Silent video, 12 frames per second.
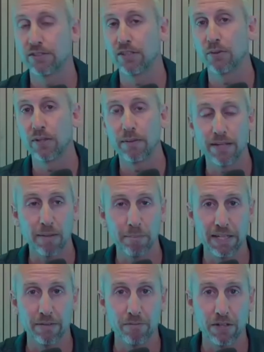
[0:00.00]
So that
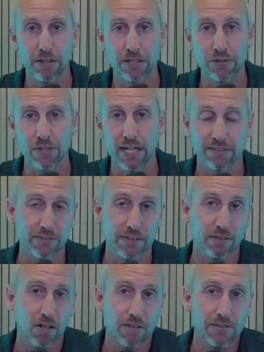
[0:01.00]
made it very attractive.
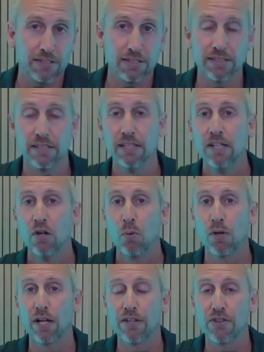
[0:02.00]
And obviously,
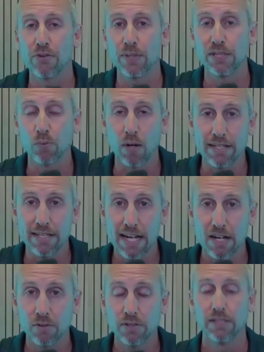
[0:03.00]
we're not in the 3s right
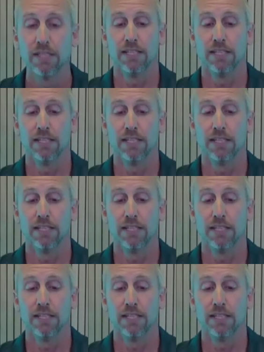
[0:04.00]
now.